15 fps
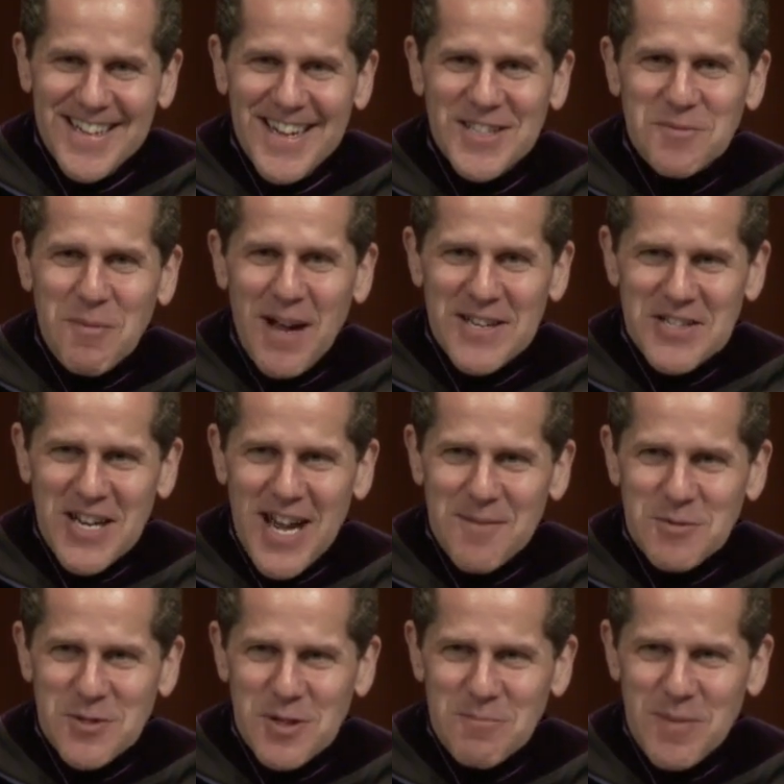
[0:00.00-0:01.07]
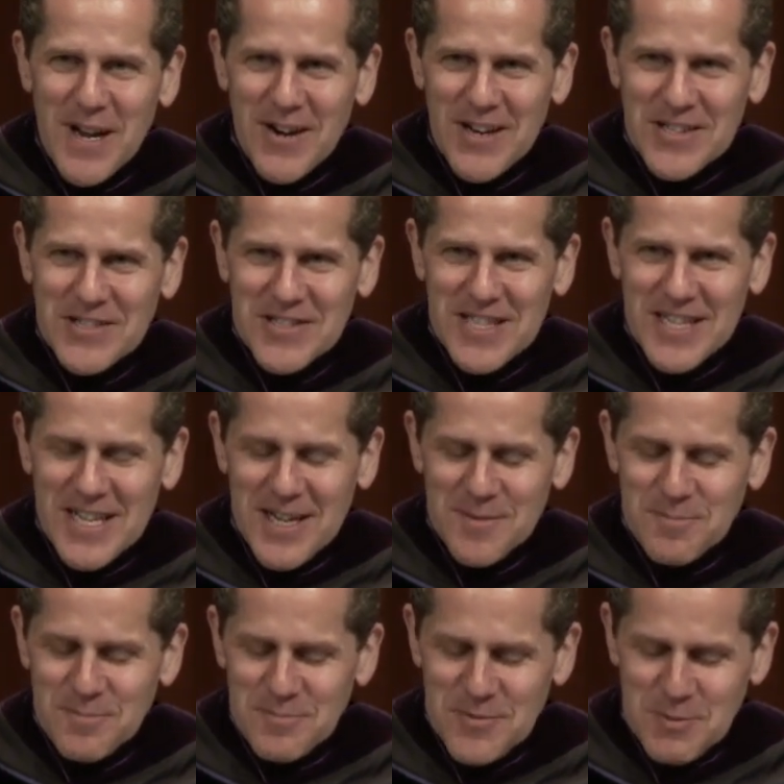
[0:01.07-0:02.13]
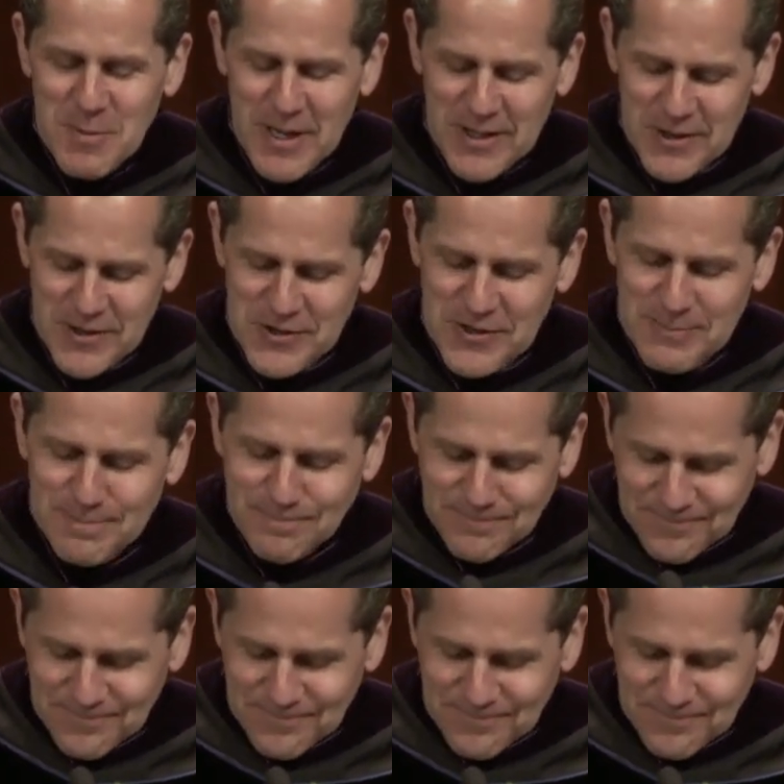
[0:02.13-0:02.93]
It's my job to embarrass the speakers.